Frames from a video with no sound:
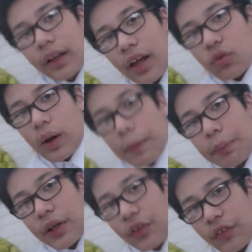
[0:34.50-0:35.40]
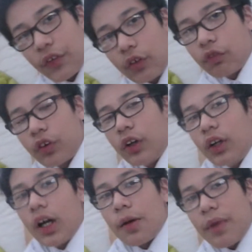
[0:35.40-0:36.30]
that's right, PZ Funf.
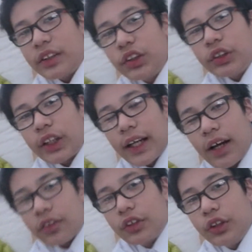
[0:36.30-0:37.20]
Uh, make sure you check out the